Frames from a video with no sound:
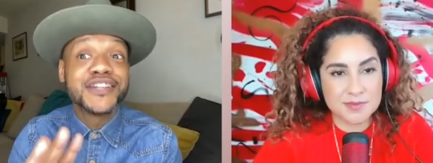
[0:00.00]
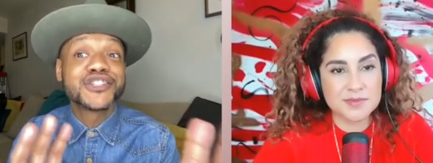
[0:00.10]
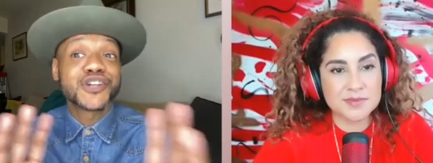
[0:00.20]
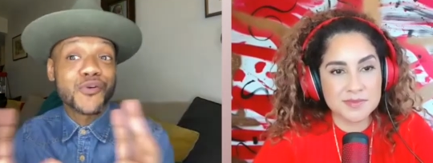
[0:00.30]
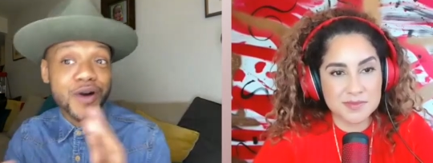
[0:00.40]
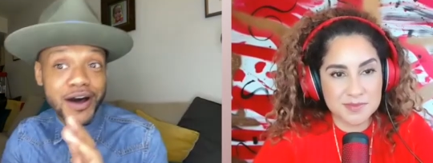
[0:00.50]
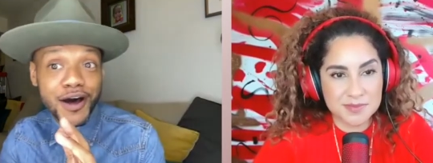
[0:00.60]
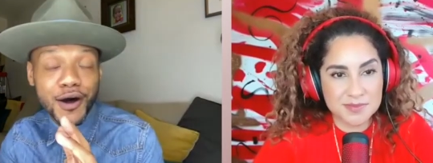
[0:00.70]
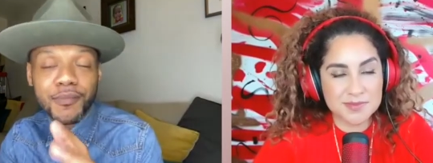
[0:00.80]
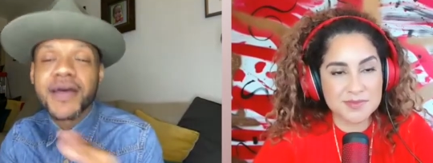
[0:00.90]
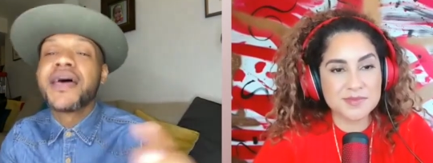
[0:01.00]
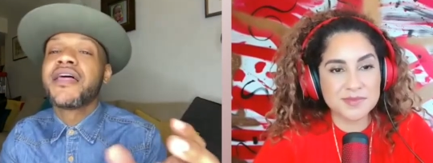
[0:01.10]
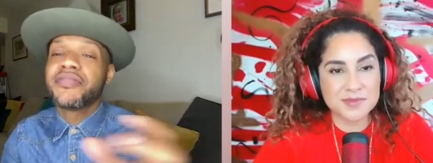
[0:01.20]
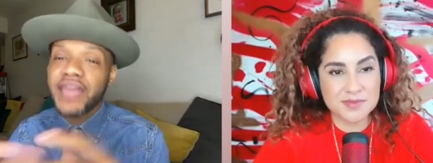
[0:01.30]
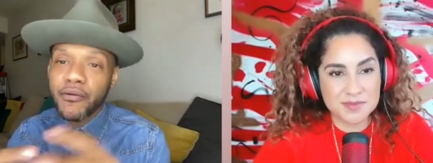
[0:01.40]
Speaker 1: show up,
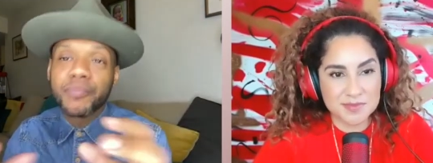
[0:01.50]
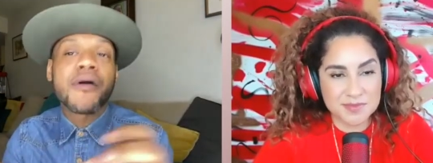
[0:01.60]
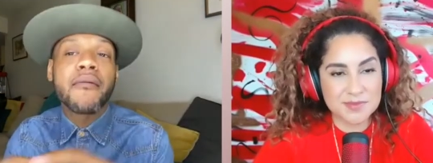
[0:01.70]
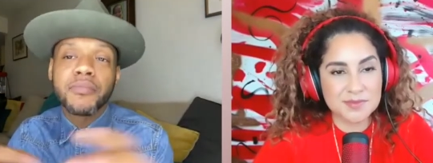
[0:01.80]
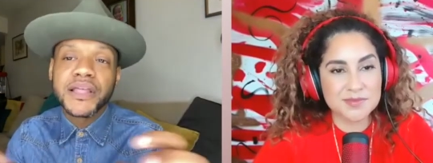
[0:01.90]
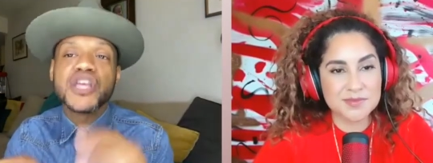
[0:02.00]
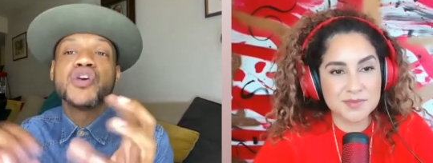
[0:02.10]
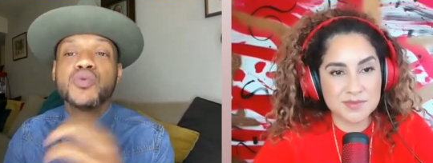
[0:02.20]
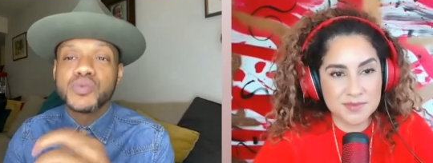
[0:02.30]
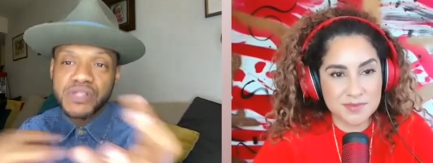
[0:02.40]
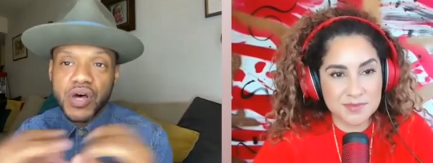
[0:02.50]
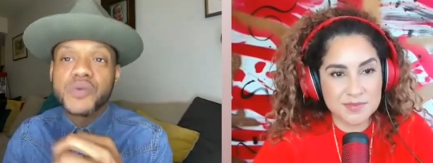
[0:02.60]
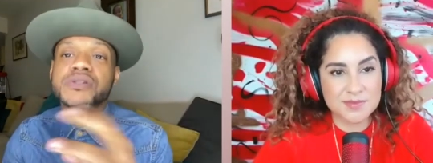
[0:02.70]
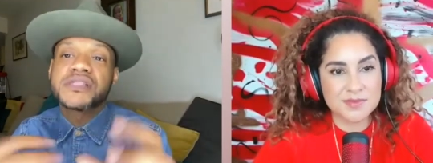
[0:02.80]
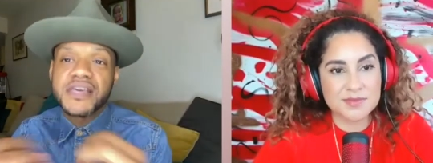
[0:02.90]
they would probably use
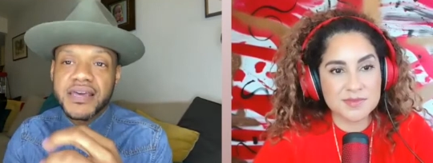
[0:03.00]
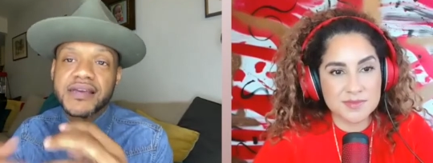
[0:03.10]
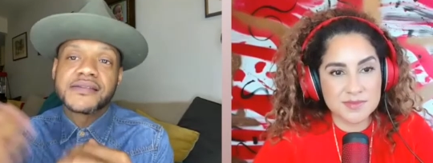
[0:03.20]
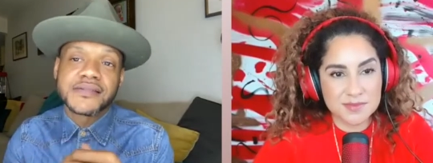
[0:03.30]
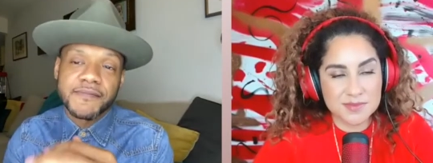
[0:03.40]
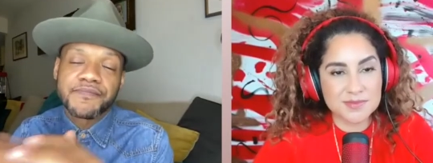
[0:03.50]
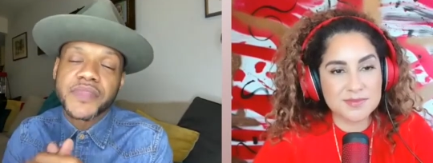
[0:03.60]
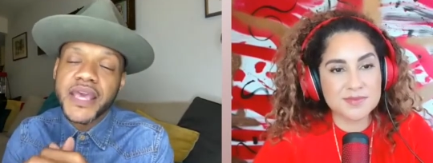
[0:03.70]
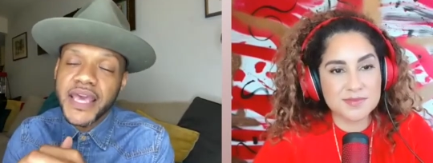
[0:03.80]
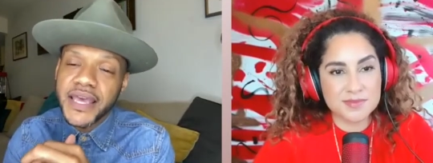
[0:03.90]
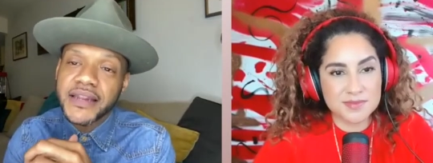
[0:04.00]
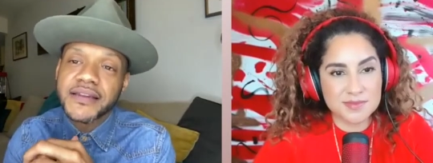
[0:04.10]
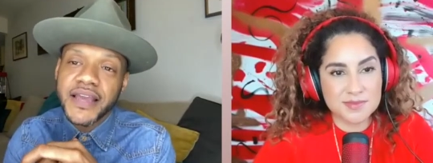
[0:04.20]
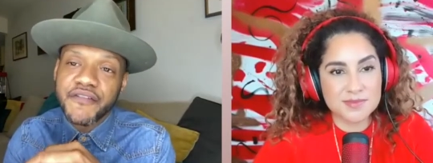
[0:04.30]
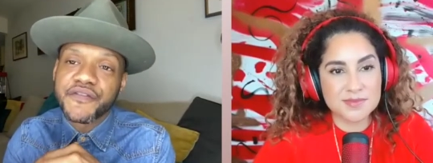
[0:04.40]
those things in
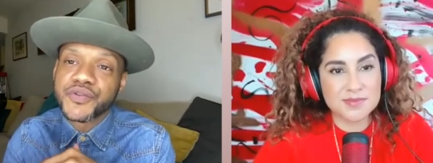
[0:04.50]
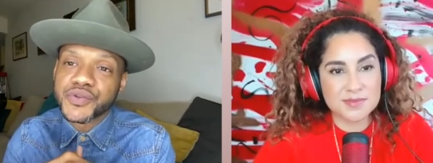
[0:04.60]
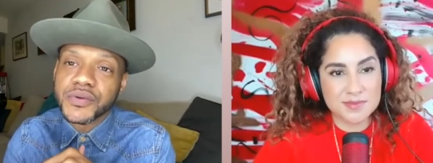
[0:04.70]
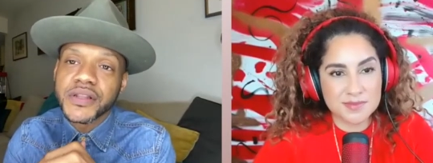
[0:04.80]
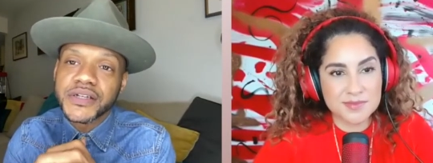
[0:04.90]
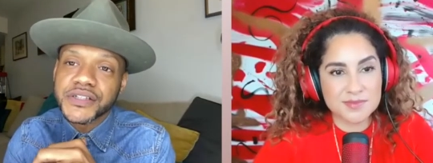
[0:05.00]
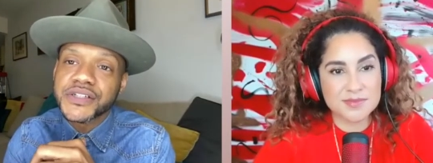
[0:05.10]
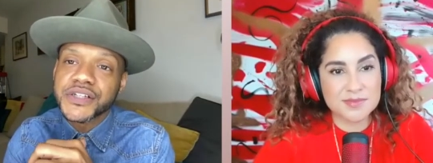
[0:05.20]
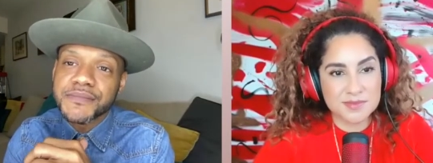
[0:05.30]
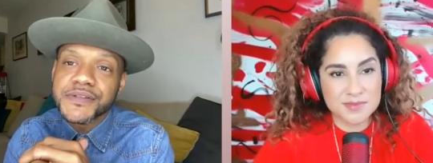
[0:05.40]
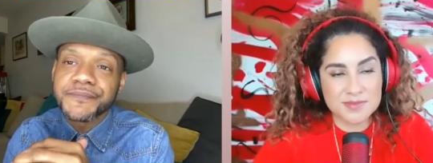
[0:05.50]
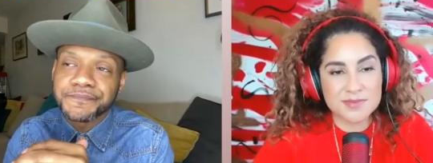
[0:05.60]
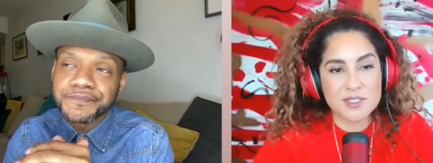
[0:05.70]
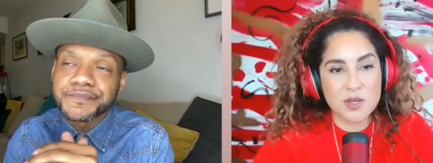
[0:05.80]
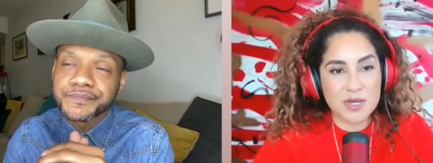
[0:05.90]
in future relationships.
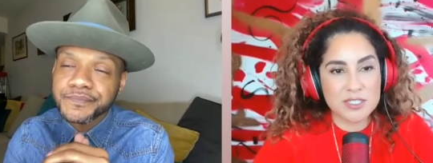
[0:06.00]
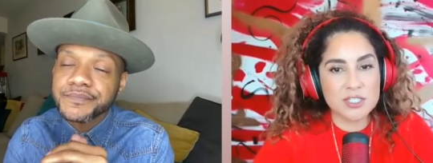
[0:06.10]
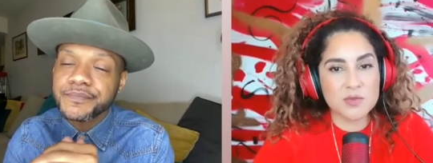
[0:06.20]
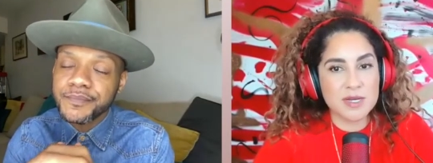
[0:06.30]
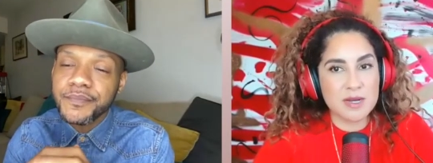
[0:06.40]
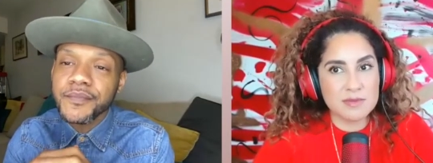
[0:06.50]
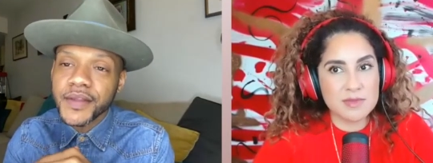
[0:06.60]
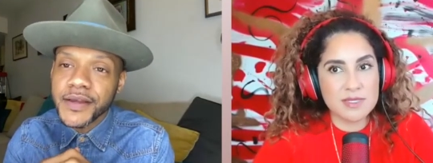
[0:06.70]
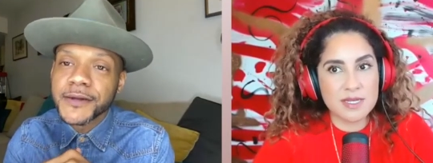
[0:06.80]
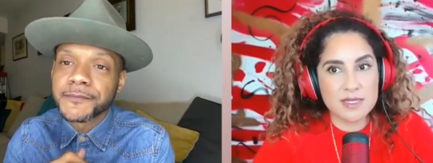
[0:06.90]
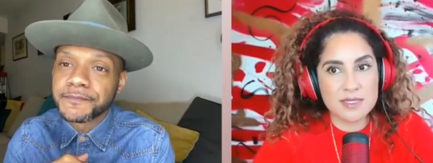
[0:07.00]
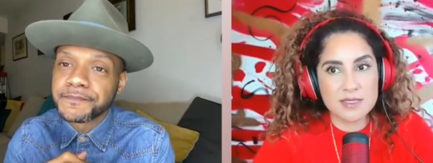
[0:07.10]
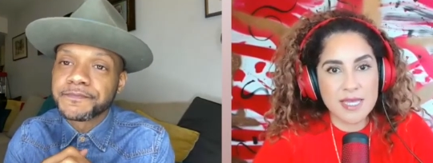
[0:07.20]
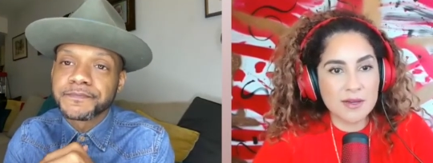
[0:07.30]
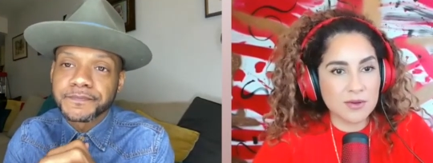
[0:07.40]
Speaker 2: So it just becomes
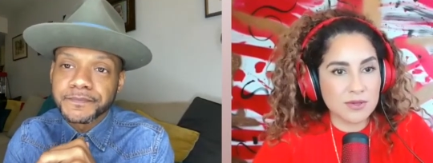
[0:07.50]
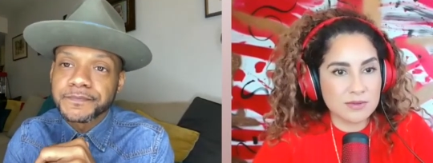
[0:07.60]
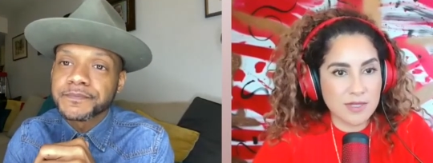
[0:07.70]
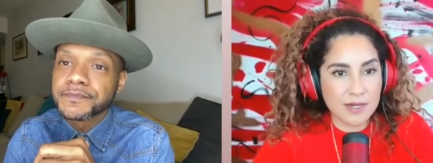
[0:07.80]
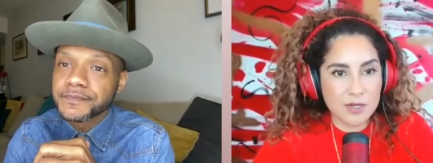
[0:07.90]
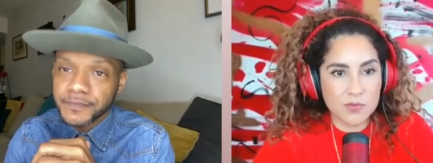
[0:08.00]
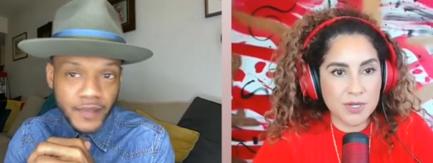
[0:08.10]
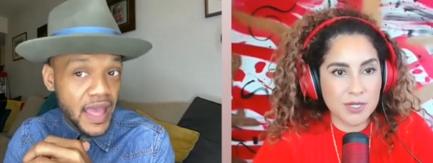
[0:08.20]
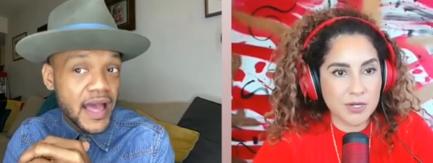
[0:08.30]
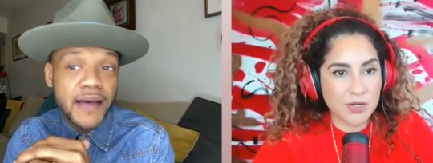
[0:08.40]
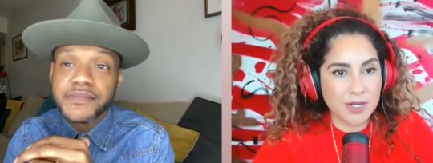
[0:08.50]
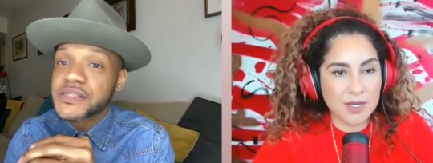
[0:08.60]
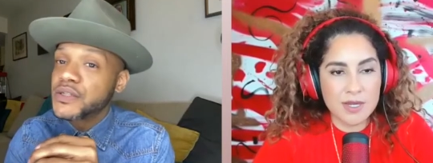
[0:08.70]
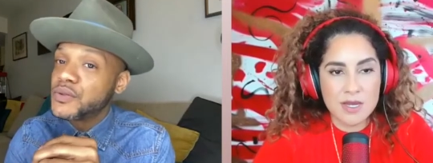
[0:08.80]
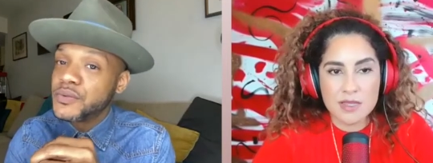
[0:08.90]
a cycle, like a reoccurring.
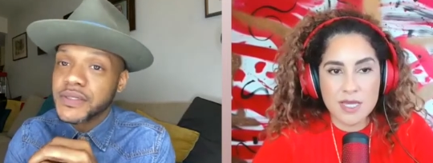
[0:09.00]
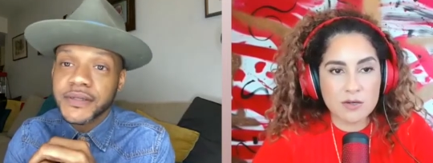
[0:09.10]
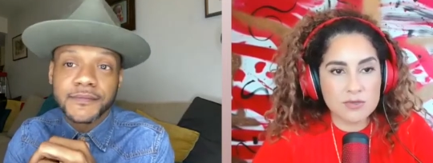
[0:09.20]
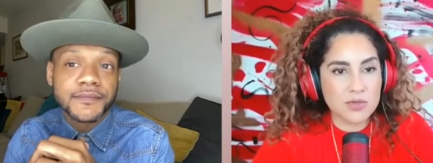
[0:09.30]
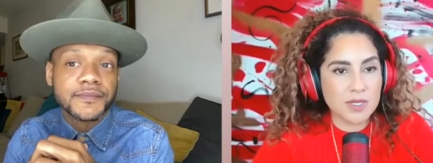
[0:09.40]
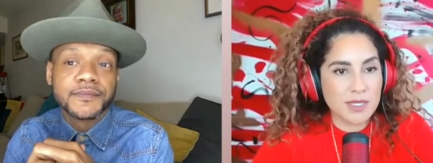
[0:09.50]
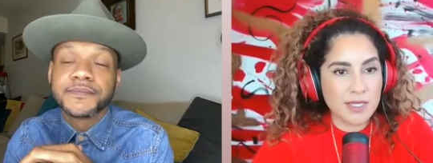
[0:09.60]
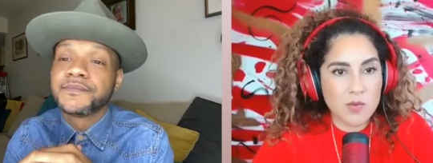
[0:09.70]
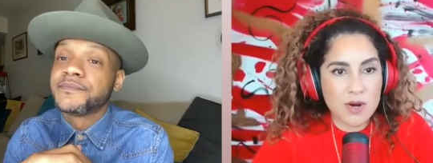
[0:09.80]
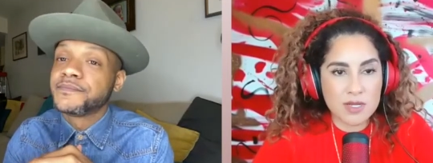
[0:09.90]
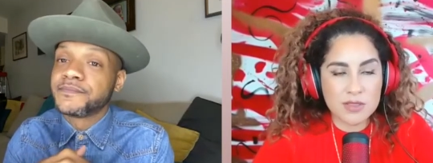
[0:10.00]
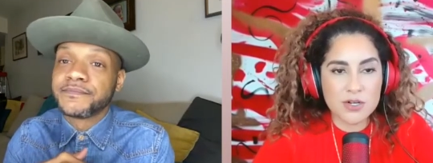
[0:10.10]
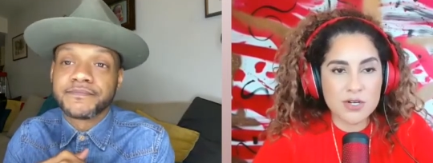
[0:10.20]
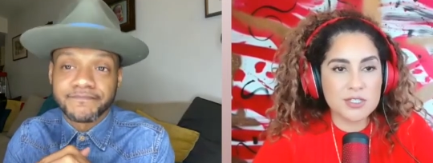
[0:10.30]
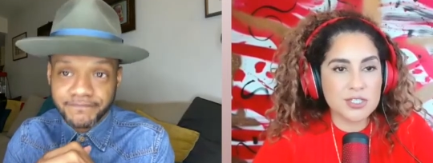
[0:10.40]
Absolutely. They don't do the healing work.
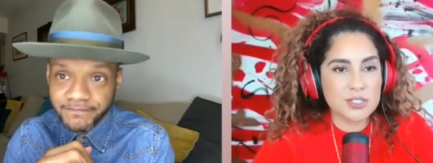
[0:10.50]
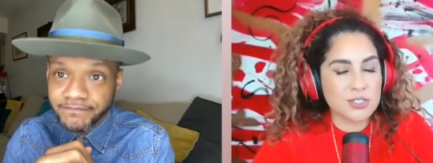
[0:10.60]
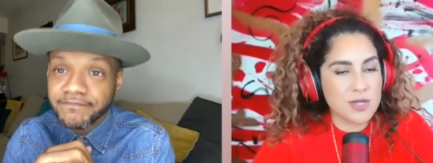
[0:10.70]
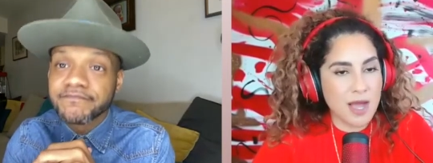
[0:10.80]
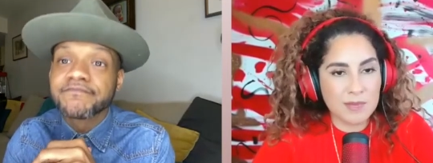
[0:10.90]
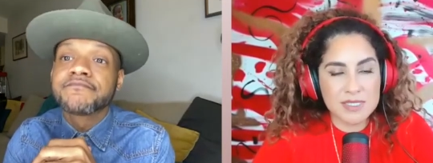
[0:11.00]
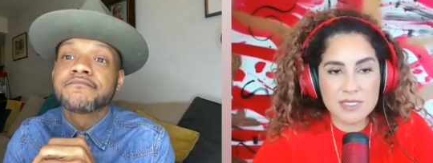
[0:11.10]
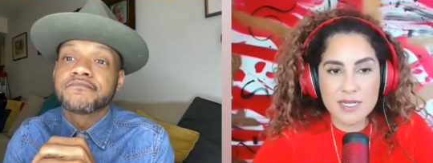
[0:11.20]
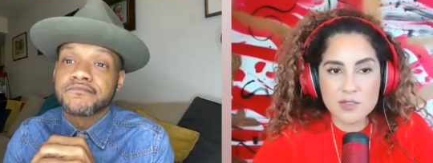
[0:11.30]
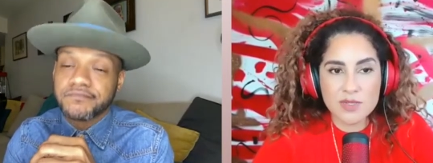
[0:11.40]
They're gonna just hop into the next